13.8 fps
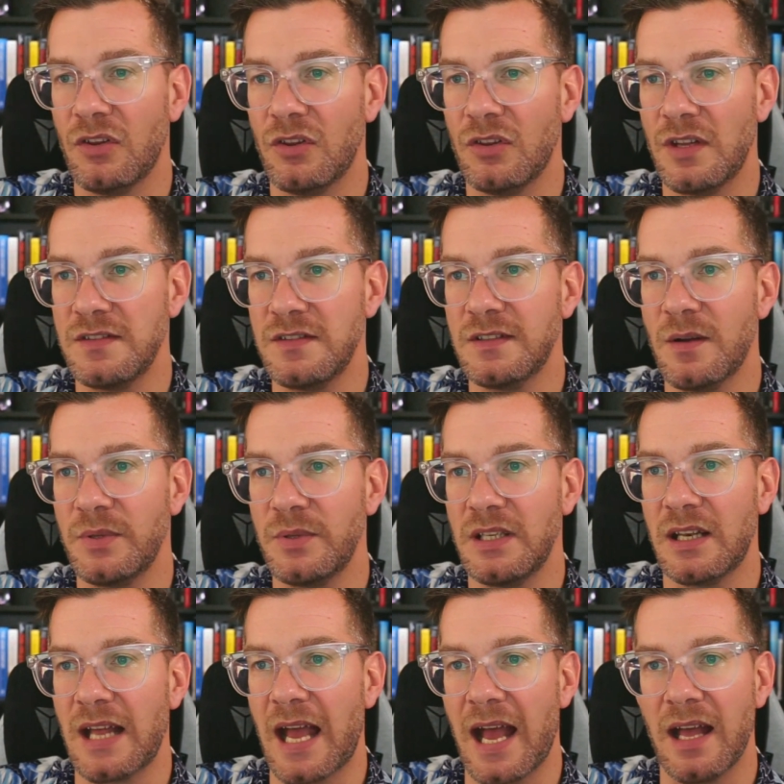This is a company that
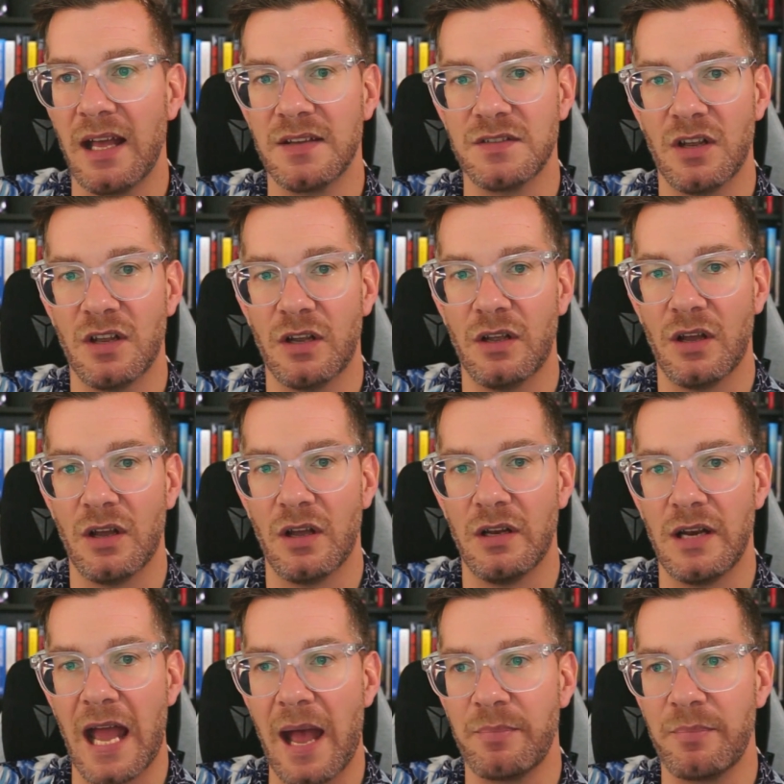has an
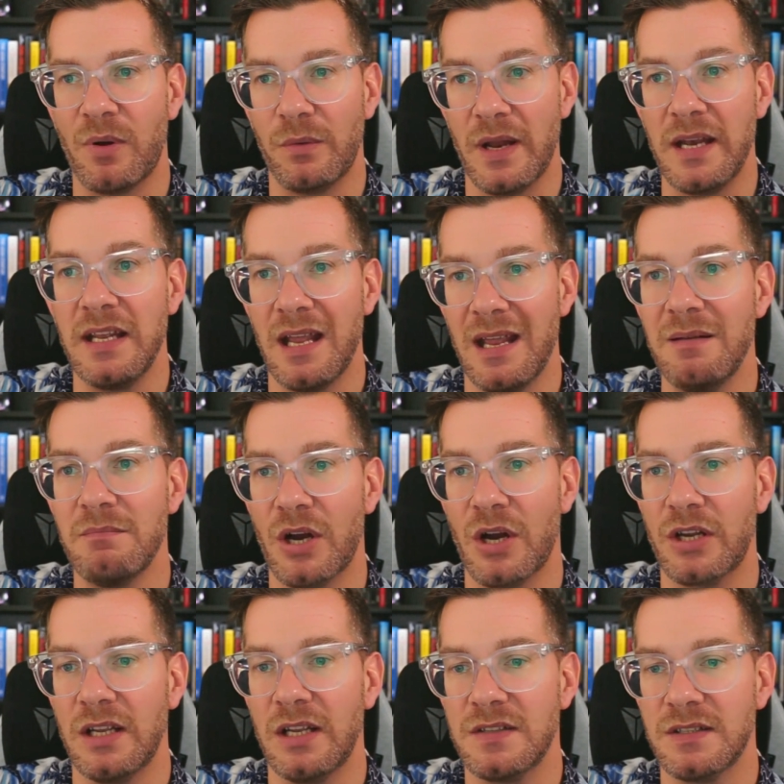app already in
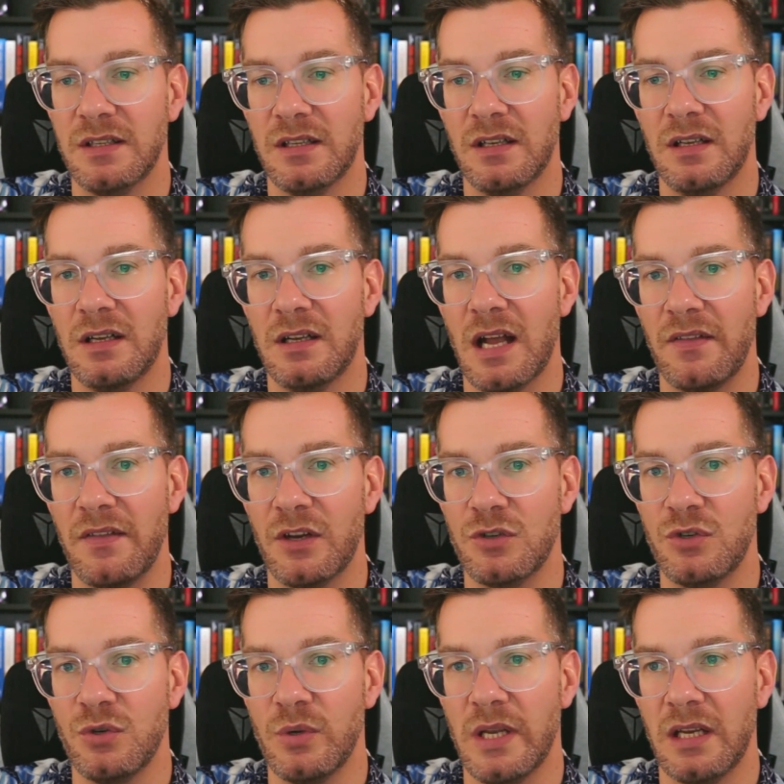market, and they're
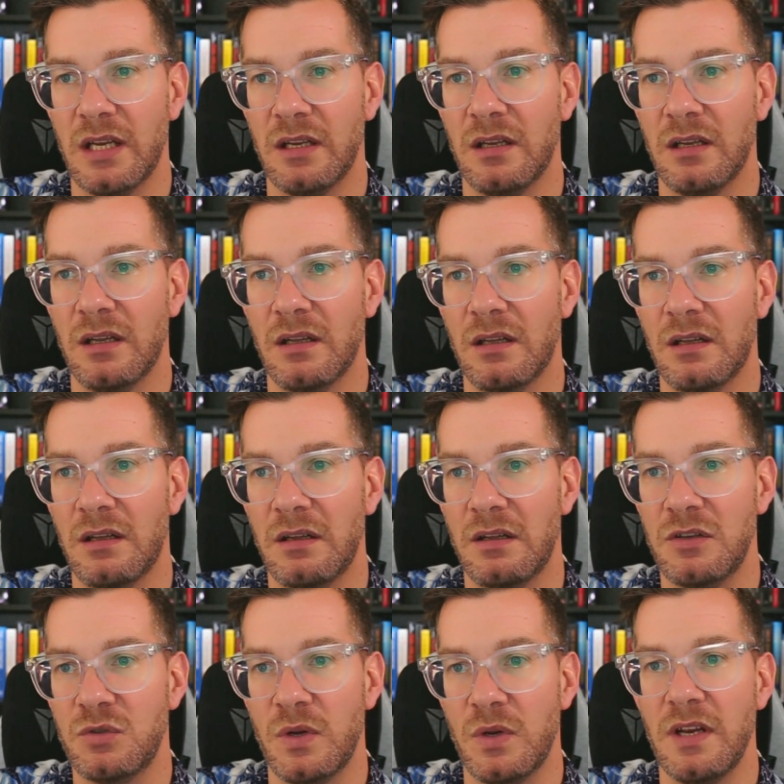doing
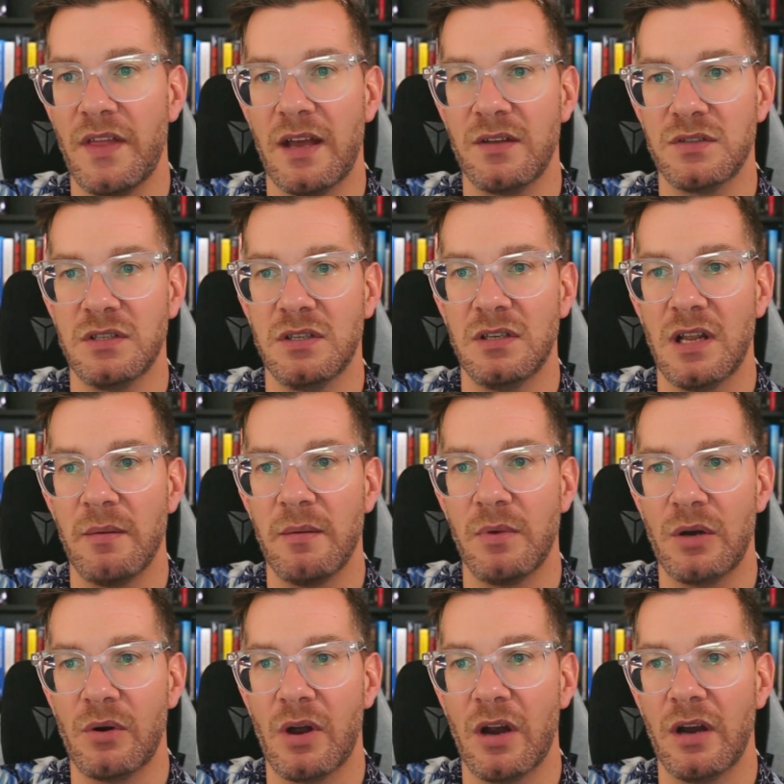20,000
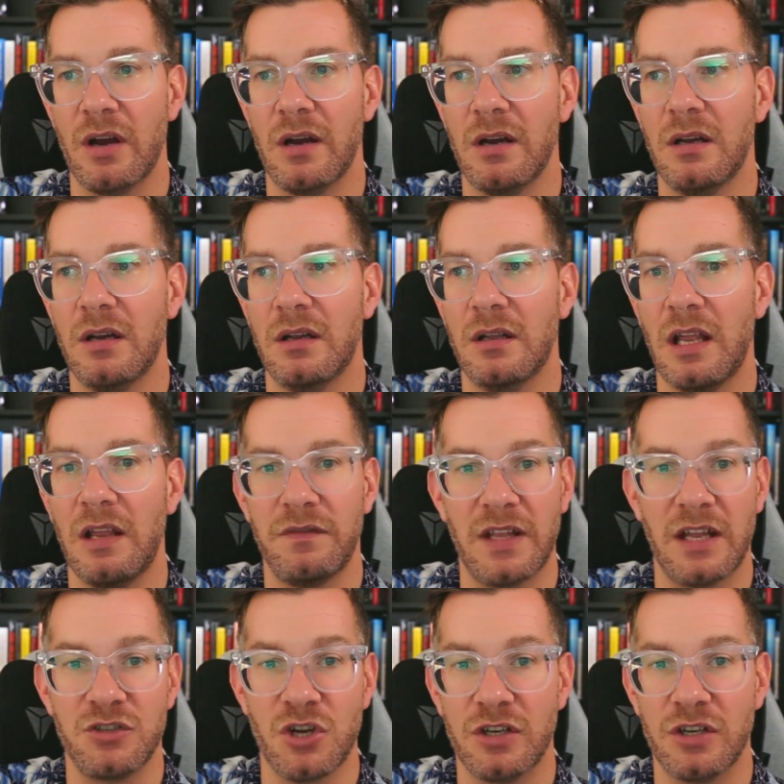MRR, if that
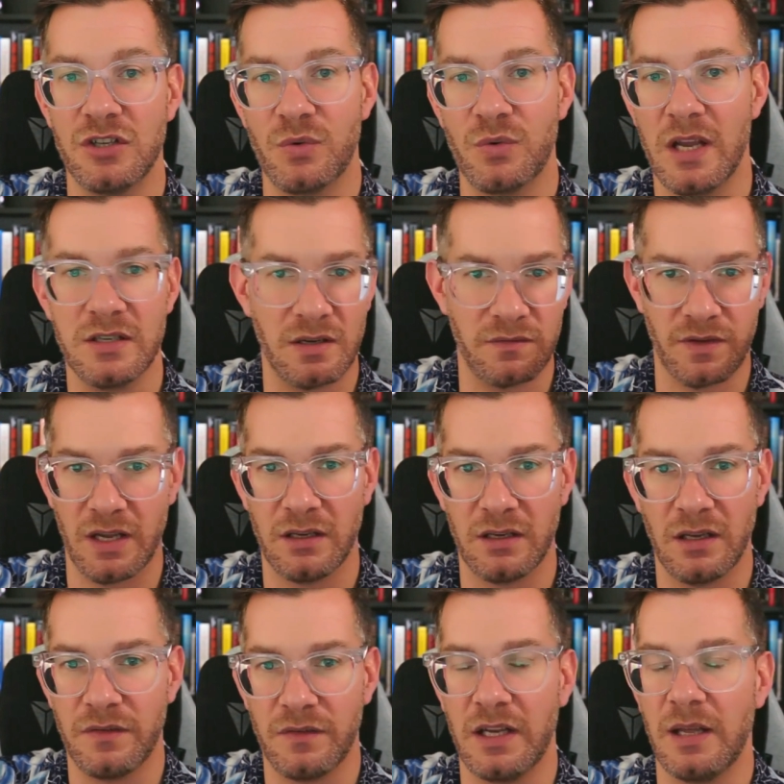chart is right, if
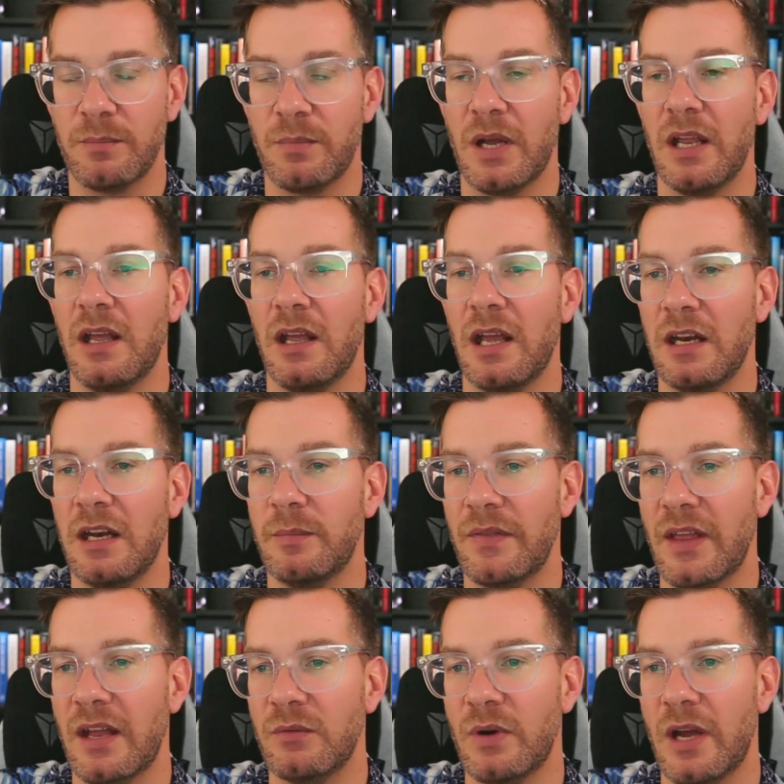I get my head about
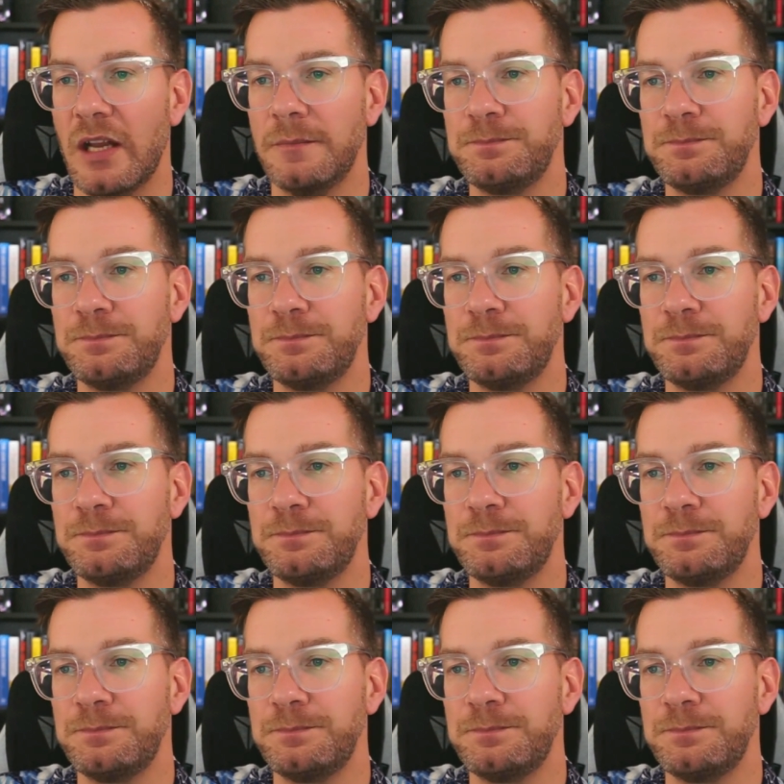that right.